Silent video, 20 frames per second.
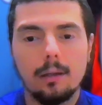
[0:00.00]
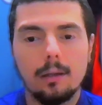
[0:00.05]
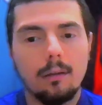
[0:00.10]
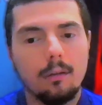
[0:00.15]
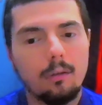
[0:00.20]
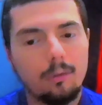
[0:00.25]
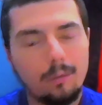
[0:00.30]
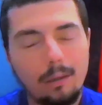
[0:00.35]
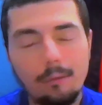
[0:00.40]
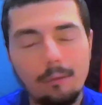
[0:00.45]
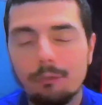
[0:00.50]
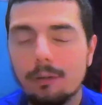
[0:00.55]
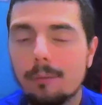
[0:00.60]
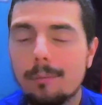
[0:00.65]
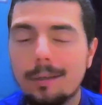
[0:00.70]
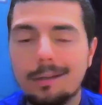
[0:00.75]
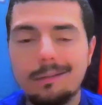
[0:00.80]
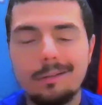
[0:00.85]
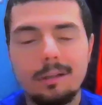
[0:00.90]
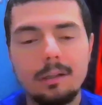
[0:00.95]
So definitely
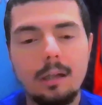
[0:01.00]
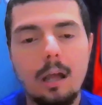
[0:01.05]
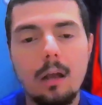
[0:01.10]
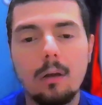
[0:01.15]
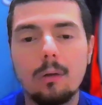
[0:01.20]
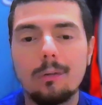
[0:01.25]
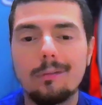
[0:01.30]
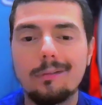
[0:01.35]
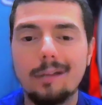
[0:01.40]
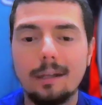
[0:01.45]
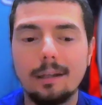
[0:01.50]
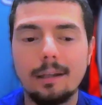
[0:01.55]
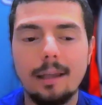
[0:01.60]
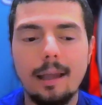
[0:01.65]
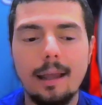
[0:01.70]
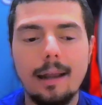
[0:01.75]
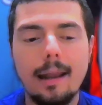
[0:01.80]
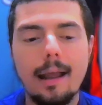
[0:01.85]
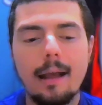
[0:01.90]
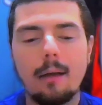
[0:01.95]
make sure y'all go check
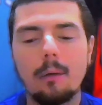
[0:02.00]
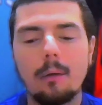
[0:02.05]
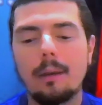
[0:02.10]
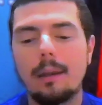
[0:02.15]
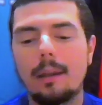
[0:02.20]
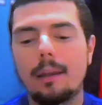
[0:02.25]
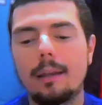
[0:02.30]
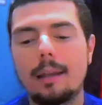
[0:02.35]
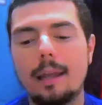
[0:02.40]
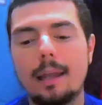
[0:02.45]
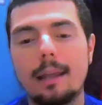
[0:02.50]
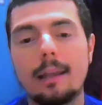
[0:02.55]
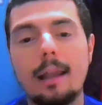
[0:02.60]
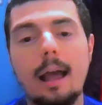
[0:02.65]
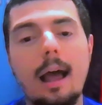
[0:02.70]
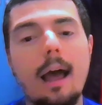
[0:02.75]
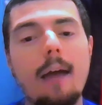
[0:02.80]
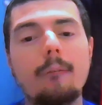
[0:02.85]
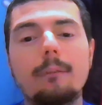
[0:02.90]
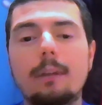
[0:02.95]
that out. And then
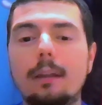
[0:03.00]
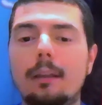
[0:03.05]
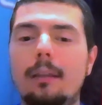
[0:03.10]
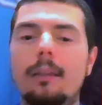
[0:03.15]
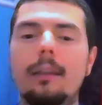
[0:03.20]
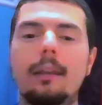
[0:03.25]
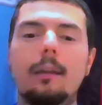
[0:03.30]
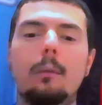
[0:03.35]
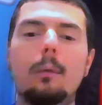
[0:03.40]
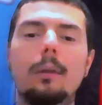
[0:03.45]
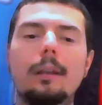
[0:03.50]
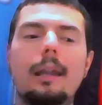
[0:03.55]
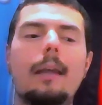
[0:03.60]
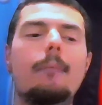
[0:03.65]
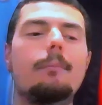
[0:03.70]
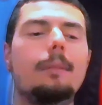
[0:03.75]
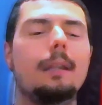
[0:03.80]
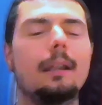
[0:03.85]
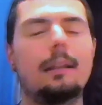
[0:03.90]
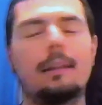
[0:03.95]
obviously, with
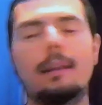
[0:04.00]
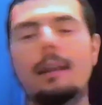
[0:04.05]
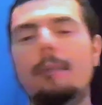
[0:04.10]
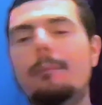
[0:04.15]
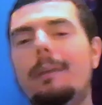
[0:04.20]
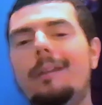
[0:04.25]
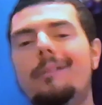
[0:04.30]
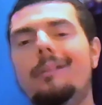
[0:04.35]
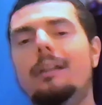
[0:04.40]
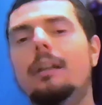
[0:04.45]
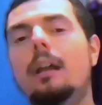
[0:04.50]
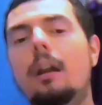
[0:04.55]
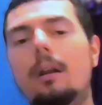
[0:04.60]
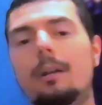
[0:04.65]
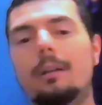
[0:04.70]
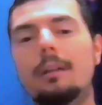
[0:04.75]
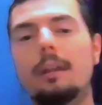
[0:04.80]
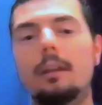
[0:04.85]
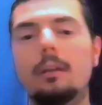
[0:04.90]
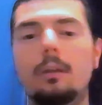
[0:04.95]
that being said, make sure y'all
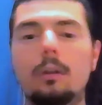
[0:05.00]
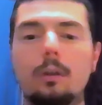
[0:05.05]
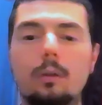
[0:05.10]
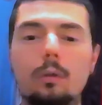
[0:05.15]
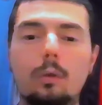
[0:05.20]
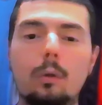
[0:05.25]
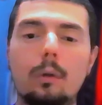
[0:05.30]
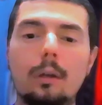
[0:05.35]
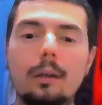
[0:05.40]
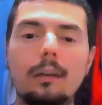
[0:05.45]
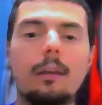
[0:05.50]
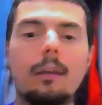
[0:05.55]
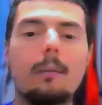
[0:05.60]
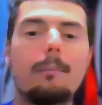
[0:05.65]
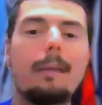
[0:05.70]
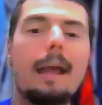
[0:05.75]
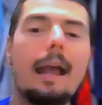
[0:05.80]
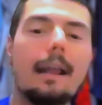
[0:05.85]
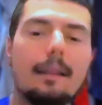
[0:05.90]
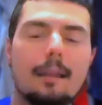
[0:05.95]
continue to tune into the
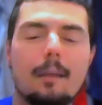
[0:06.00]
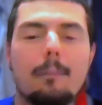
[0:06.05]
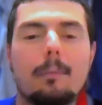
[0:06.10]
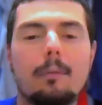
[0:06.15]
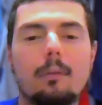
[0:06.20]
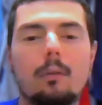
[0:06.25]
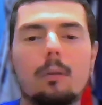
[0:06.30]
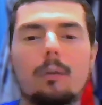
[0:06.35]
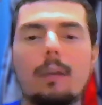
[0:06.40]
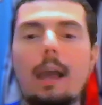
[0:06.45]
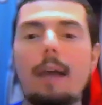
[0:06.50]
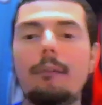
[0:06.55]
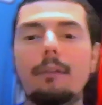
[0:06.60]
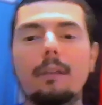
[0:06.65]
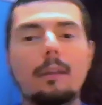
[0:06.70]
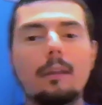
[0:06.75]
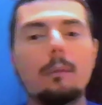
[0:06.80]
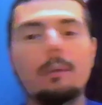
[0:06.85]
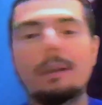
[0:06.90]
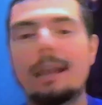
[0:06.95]
past episodes.
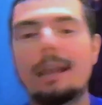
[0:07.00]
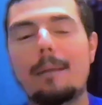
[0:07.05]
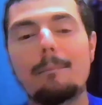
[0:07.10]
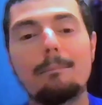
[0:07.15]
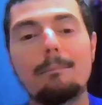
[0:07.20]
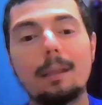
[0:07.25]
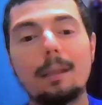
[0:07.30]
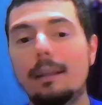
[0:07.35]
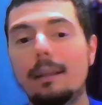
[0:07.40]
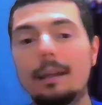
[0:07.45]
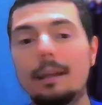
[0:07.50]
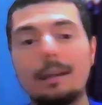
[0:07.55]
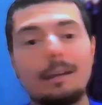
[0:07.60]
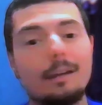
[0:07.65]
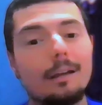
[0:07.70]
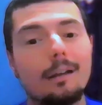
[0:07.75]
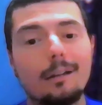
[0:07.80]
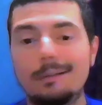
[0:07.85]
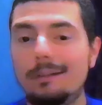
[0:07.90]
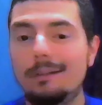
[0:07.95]
Obviously, with that busy
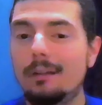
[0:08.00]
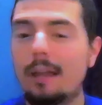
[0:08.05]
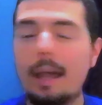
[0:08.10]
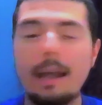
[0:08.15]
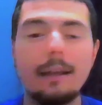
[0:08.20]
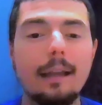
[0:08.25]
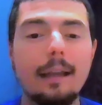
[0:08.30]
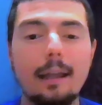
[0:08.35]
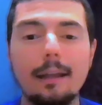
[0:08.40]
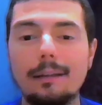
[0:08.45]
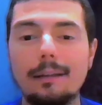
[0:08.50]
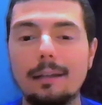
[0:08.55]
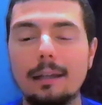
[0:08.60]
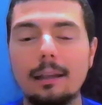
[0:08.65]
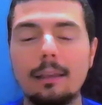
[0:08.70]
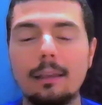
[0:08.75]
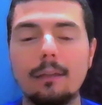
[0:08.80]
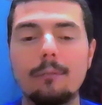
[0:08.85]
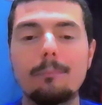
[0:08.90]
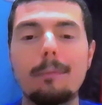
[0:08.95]
July
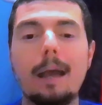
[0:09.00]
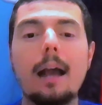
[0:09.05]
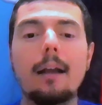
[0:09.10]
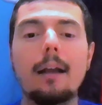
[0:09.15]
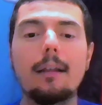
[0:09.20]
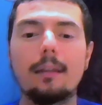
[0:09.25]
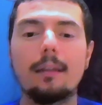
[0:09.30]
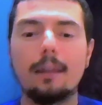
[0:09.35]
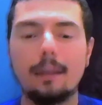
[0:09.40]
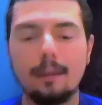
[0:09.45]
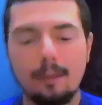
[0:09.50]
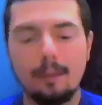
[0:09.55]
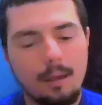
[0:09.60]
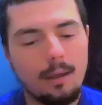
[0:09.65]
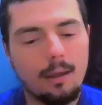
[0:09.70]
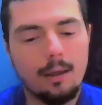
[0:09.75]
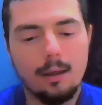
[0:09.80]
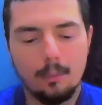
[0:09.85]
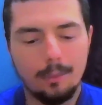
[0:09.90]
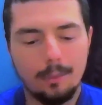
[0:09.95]
19th of boxing,
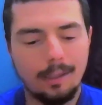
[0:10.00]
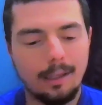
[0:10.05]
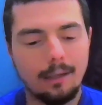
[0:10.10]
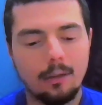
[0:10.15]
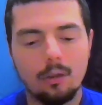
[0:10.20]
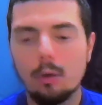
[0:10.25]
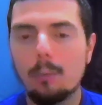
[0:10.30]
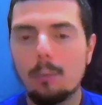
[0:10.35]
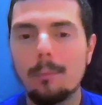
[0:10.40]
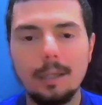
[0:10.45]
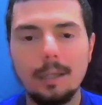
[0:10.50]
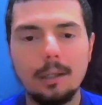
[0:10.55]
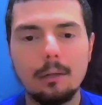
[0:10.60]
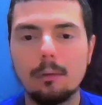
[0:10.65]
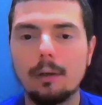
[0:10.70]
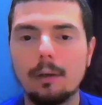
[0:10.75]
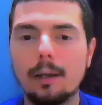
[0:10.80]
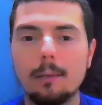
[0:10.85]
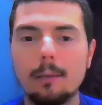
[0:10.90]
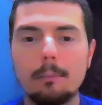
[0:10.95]
we had so many
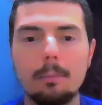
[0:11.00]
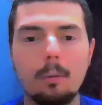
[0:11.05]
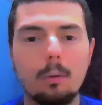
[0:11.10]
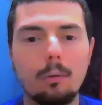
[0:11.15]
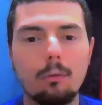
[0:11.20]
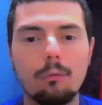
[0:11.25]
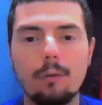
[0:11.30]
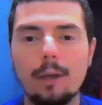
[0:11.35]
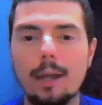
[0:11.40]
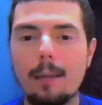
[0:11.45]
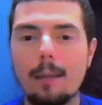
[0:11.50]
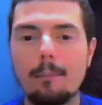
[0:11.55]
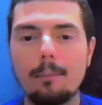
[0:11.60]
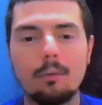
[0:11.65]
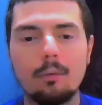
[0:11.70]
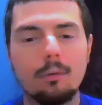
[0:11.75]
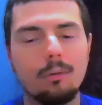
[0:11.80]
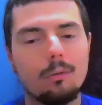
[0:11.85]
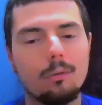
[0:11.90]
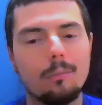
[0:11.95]
great post-fight
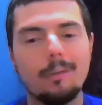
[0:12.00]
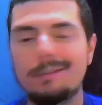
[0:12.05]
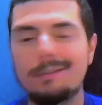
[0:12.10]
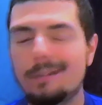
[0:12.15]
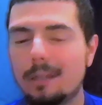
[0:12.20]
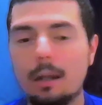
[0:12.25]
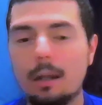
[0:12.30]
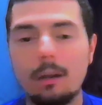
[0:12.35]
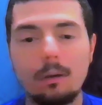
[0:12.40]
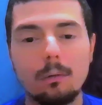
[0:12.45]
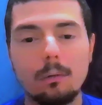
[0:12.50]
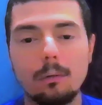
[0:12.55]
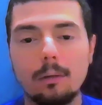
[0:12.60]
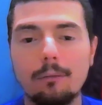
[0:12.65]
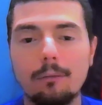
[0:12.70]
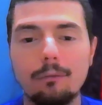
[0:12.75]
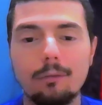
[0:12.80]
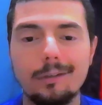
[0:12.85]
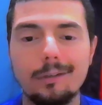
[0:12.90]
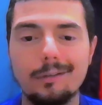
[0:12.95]
episodes. So make sure y'all go
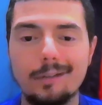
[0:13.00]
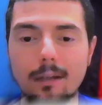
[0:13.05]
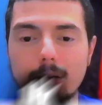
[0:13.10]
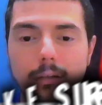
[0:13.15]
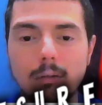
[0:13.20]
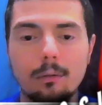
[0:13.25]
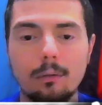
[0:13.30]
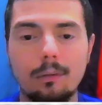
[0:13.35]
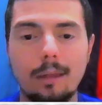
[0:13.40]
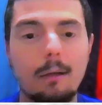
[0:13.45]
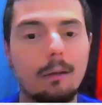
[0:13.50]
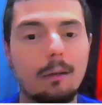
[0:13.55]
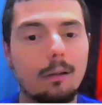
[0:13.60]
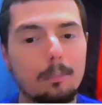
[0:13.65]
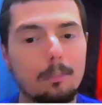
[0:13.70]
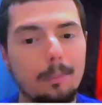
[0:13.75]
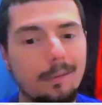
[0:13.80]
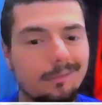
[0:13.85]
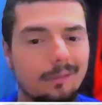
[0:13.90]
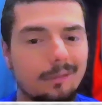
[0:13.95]
definitely check those out,
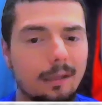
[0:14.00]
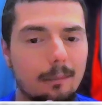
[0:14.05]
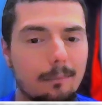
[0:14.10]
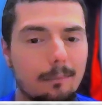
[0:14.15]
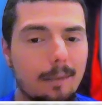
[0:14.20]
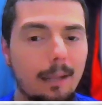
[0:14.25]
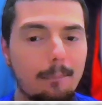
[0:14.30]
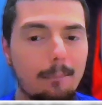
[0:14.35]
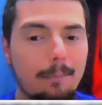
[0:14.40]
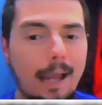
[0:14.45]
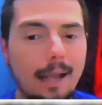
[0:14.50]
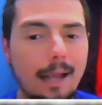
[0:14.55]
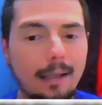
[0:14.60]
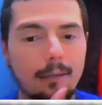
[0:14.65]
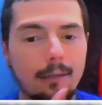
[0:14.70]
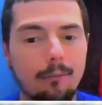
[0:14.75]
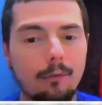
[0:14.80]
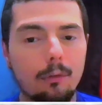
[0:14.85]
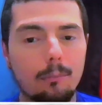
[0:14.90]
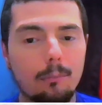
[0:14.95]
especially the Manny
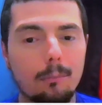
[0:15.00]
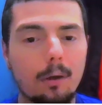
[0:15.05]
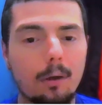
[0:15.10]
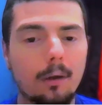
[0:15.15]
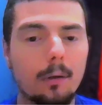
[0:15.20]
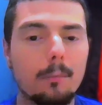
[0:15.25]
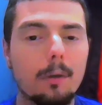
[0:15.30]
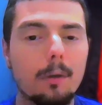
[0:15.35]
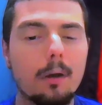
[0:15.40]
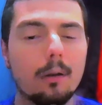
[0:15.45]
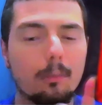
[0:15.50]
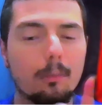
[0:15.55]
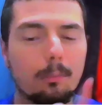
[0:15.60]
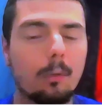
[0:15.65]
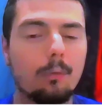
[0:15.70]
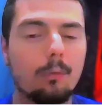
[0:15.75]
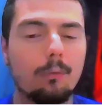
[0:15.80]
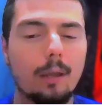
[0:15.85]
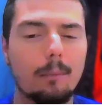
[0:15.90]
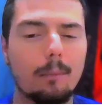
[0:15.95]
Pacquiao versus Mario Barrios
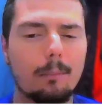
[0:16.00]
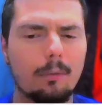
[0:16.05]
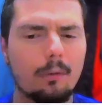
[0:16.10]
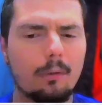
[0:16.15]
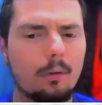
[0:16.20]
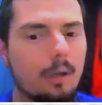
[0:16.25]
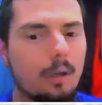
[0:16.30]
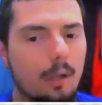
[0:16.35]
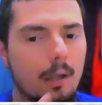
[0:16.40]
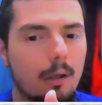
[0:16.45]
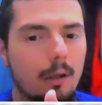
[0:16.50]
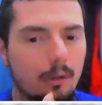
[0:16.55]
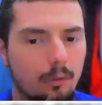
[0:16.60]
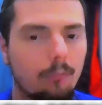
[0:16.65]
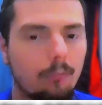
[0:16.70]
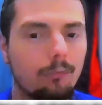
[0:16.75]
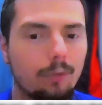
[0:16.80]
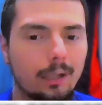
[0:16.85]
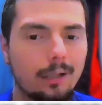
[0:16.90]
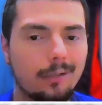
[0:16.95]
post-fight episode.
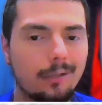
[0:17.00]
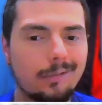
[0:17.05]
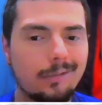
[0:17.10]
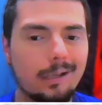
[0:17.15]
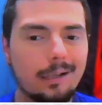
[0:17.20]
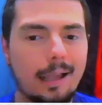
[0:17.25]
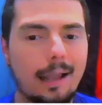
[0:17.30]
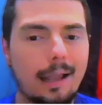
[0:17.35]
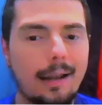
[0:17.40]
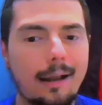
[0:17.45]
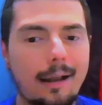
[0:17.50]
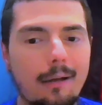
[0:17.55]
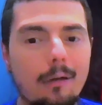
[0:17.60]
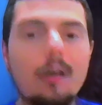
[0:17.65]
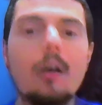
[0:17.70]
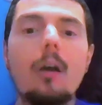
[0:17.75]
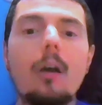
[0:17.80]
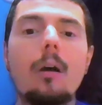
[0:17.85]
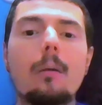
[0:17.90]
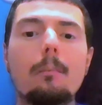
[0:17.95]
Don't forget to check that out.
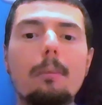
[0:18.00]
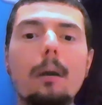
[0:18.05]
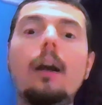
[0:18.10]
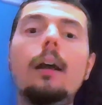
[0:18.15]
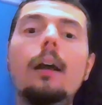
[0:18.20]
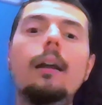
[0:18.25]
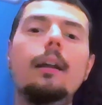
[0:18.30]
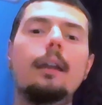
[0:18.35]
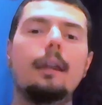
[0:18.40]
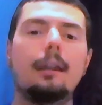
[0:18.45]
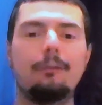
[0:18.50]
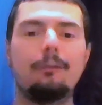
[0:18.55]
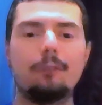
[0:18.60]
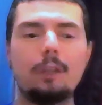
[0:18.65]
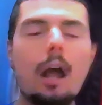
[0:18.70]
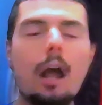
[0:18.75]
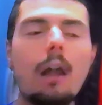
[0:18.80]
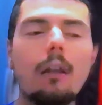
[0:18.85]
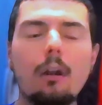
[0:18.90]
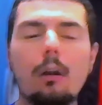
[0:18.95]
But if
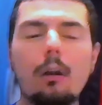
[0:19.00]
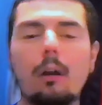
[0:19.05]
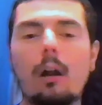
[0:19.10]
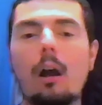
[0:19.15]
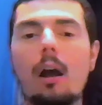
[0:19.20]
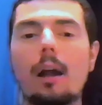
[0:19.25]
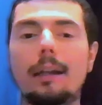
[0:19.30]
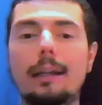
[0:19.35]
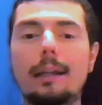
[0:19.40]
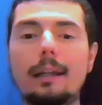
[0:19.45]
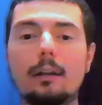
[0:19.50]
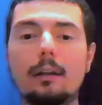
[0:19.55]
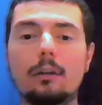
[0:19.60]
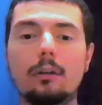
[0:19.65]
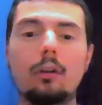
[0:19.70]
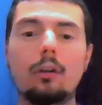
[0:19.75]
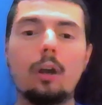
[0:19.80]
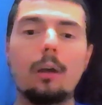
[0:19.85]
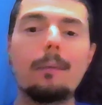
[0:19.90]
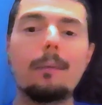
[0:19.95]
y'all are on here
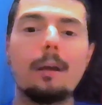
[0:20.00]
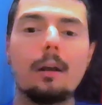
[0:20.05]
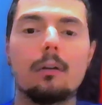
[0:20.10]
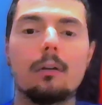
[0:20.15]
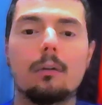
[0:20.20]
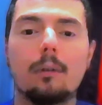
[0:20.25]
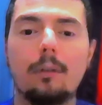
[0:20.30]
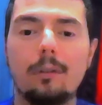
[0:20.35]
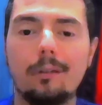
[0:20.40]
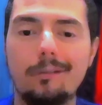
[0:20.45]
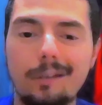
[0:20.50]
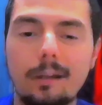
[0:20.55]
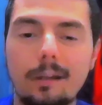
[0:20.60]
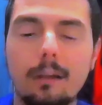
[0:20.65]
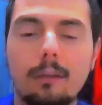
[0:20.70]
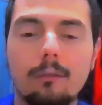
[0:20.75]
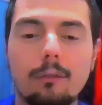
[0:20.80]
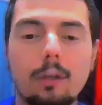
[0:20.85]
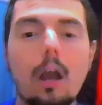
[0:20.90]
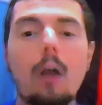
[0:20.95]
to talk about Claressa
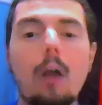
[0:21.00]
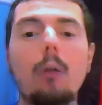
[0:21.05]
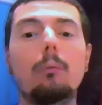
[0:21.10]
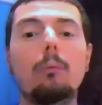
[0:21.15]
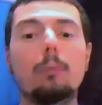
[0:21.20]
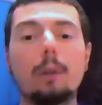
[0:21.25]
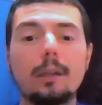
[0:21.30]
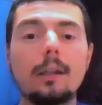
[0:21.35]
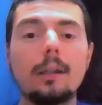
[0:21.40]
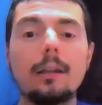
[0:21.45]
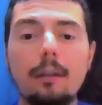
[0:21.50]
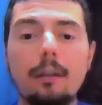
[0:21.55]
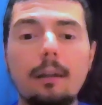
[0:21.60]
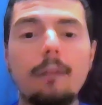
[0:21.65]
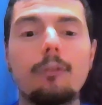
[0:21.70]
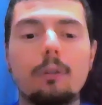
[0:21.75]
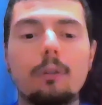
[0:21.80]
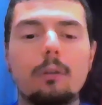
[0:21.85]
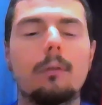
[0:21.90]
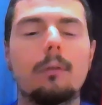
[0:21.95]
Shields, if y'all really
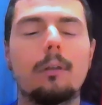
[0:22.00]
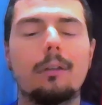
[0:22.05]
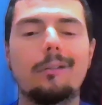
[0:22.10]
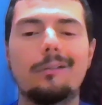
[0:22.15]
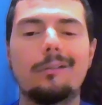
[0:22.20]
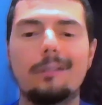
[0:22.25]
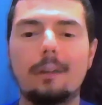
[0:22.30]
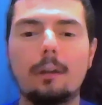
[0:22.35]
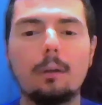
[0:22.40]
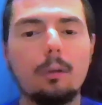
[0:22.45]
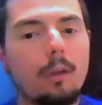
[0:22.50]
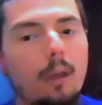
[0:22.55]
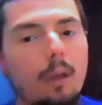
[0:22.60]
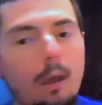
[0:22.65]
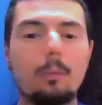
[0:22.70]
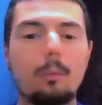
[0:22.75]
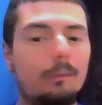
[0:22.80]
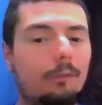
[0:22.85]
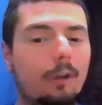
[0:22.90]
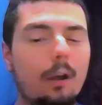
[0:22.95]
love Claressa Shields,
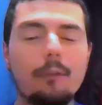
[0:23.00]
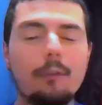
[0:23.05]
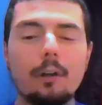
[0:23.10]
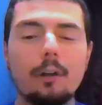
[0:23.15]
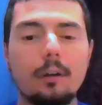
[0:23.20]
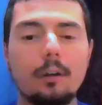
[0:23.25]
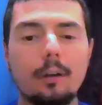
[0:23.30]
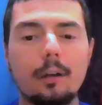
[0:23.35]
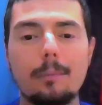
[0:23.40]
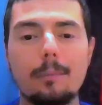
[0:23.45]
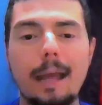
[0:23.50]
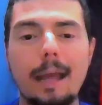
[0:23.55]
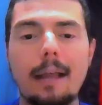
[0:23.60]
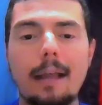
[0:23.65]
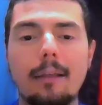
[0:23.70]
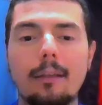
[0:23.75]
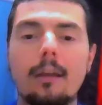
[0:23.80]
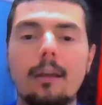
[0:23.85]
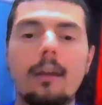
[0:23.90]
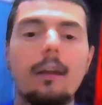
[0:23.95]
we've covered her in the
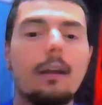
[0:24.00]
past.